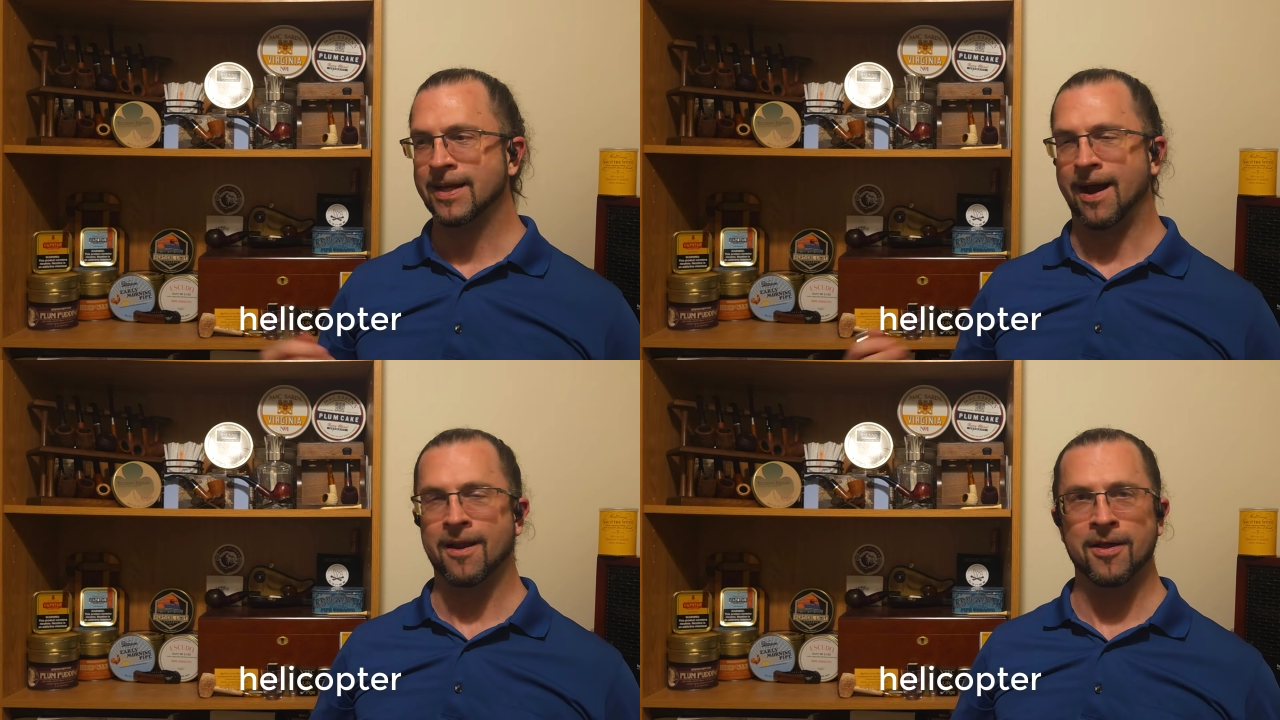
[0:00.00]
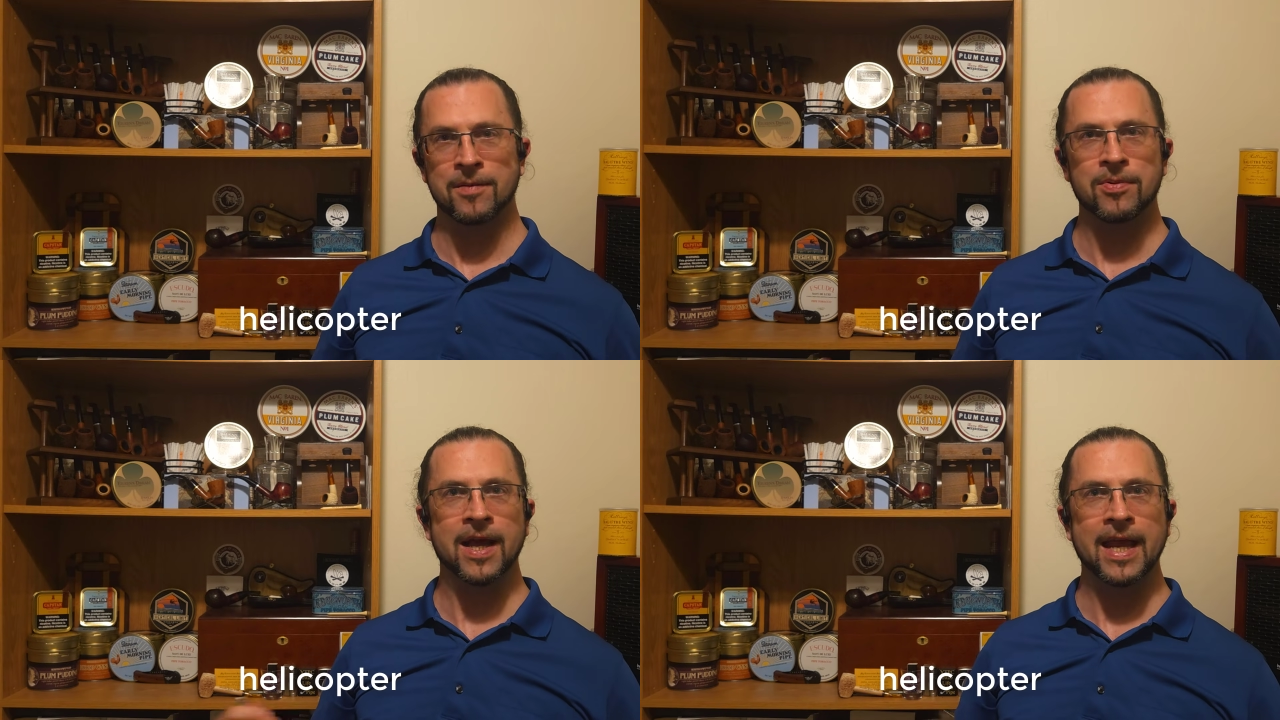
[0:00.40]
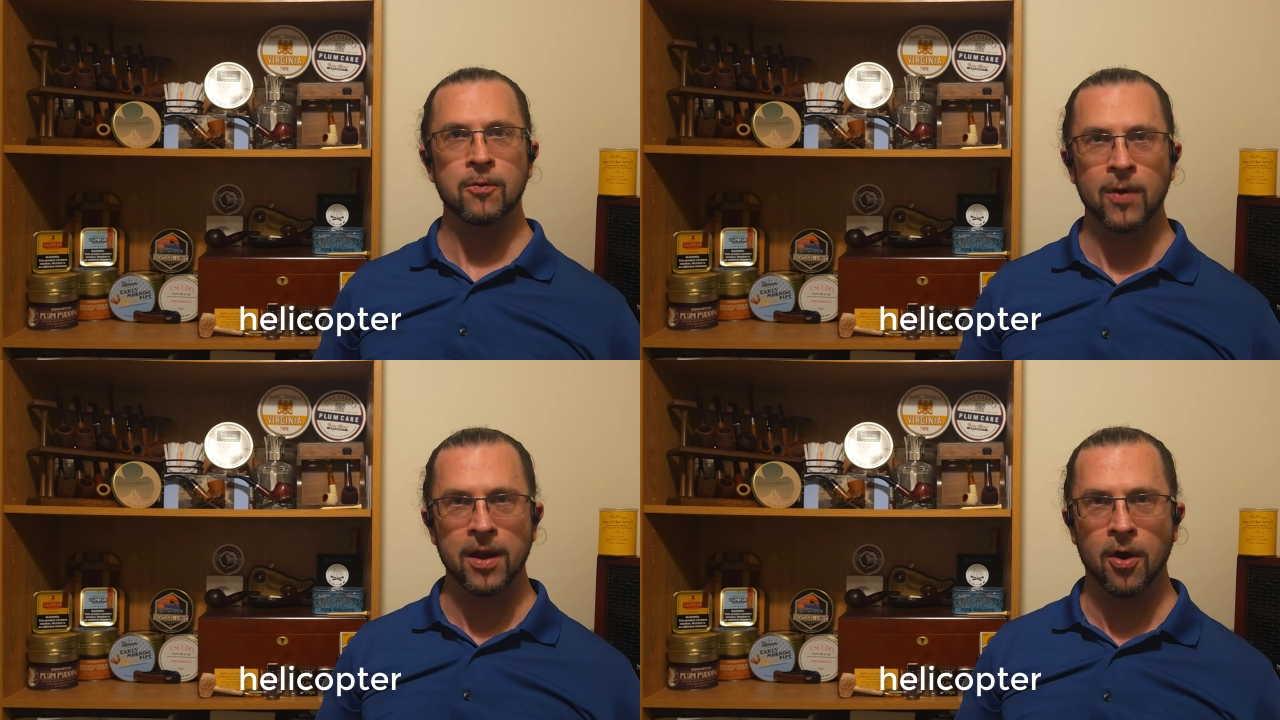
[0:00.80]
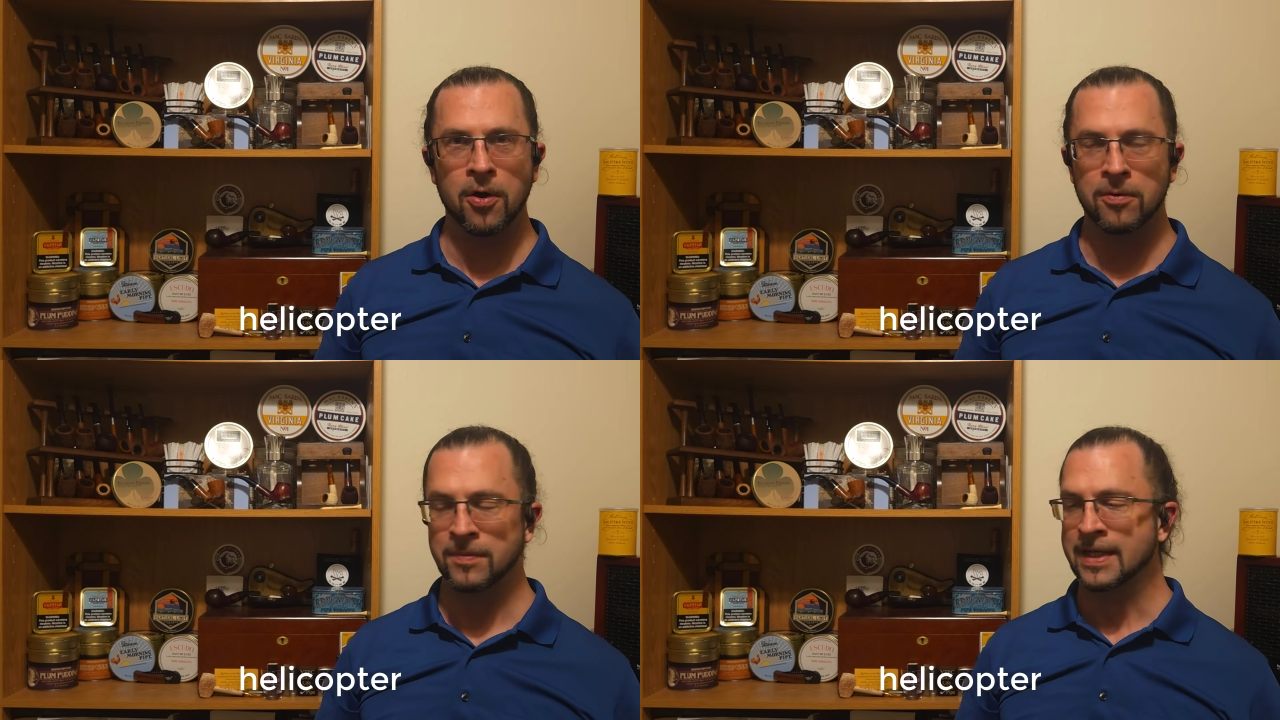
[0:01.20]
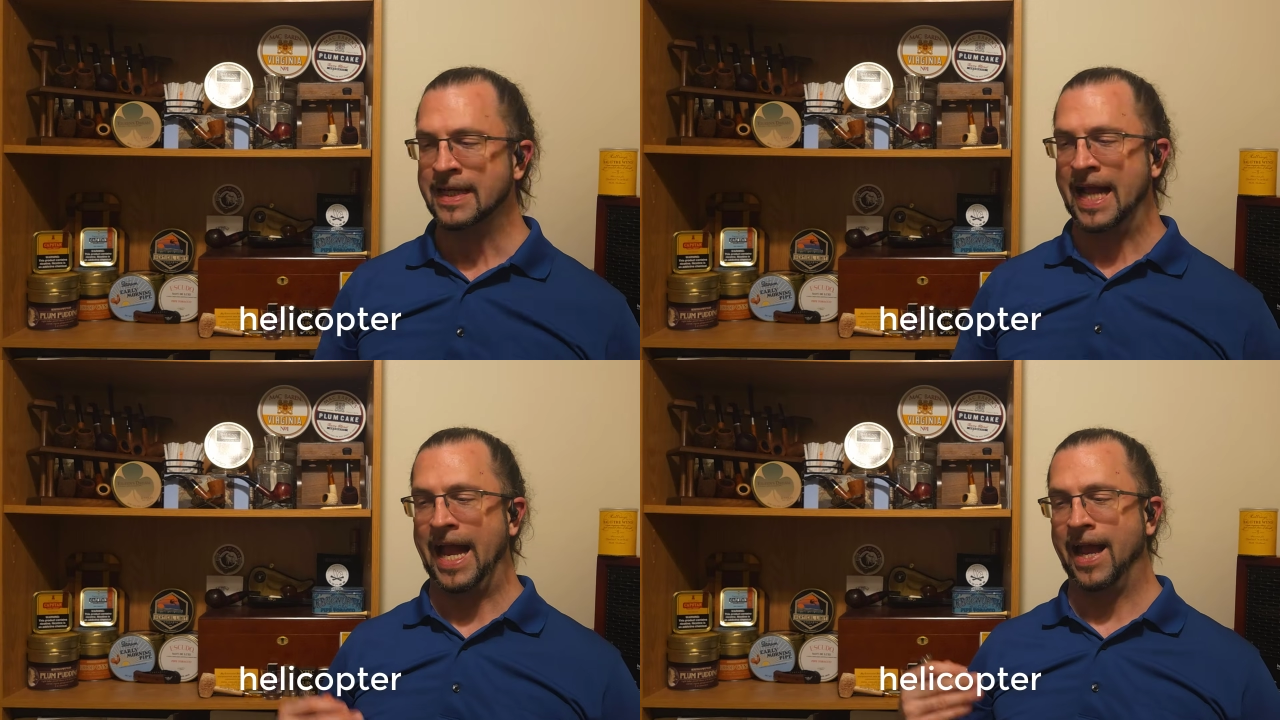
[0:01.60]
got on the plane, went home,
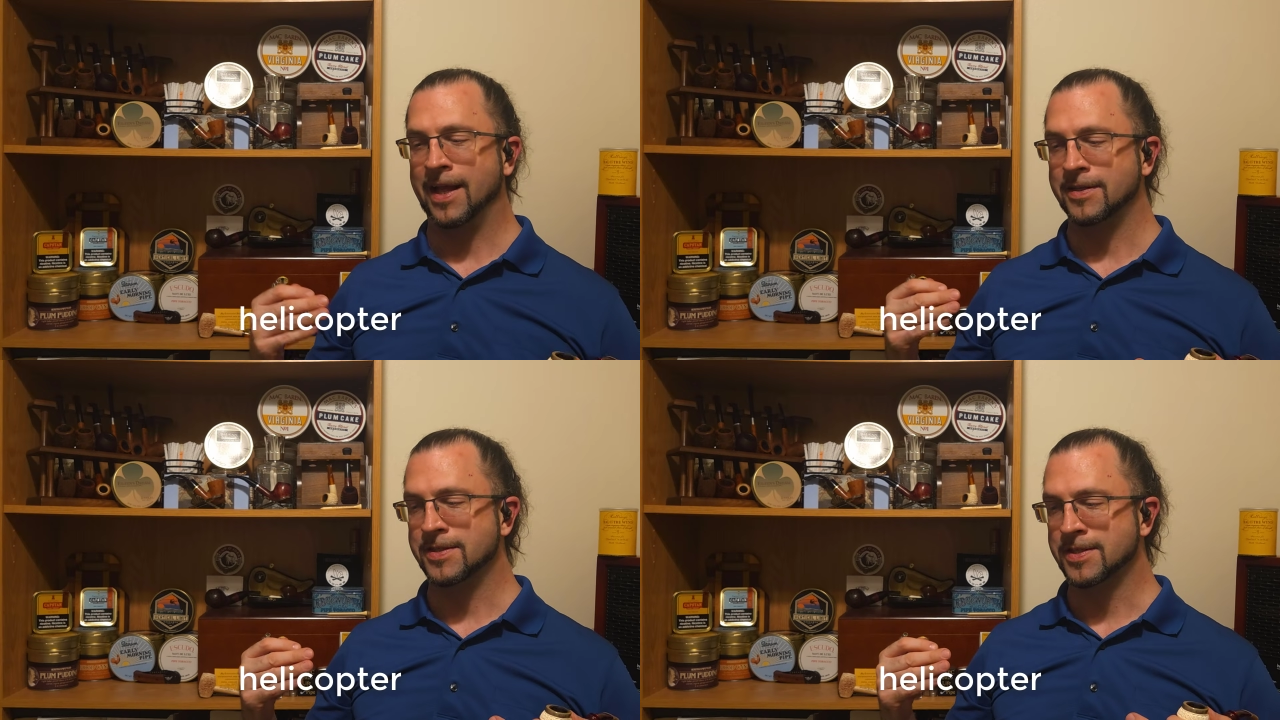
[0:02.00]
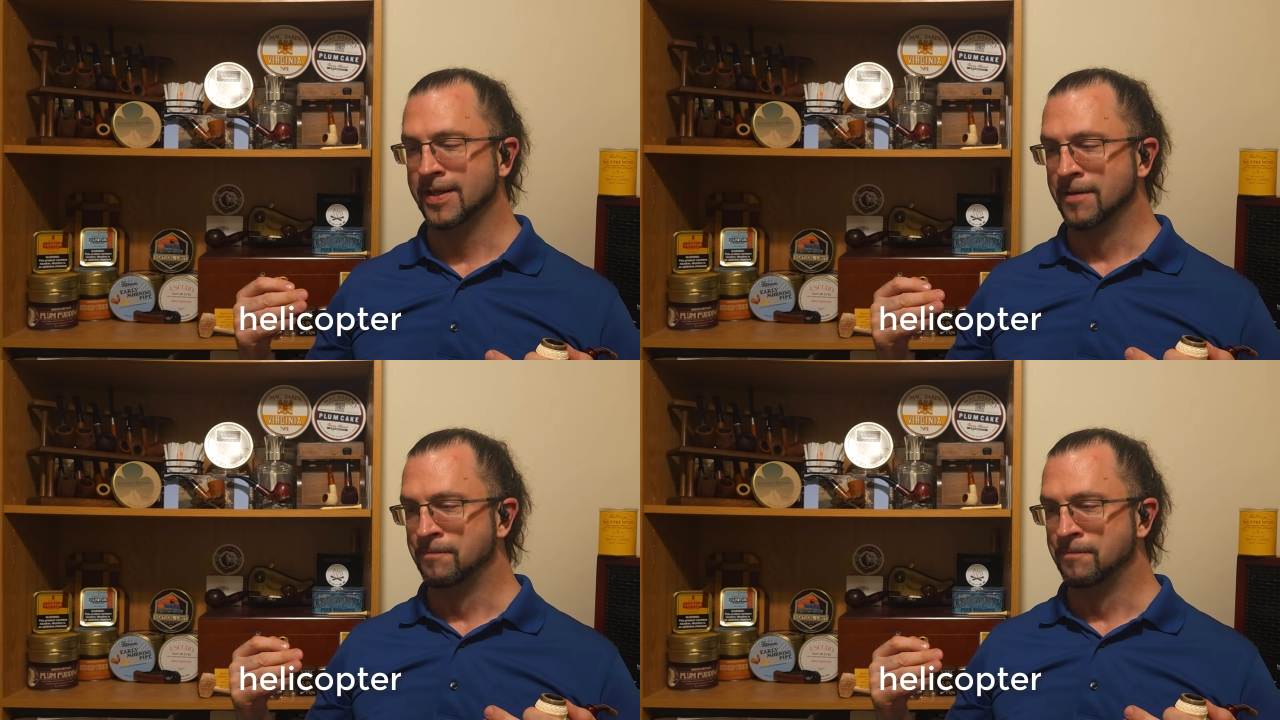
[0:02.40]
and